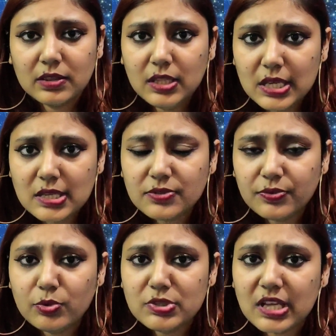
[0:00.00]

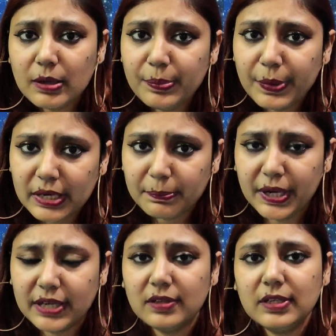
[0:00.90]
These foods are
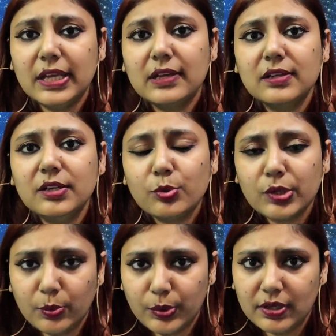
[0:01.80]
better taken
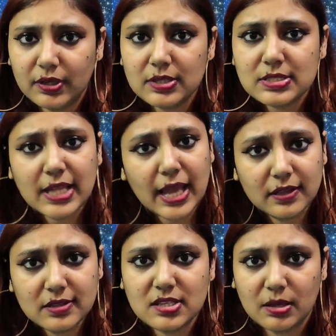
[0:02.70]
during winters
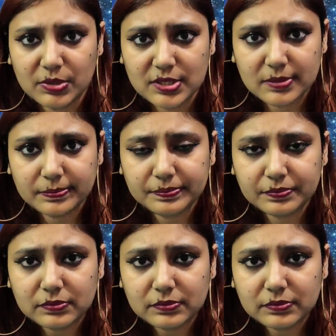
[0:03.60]
than in summers.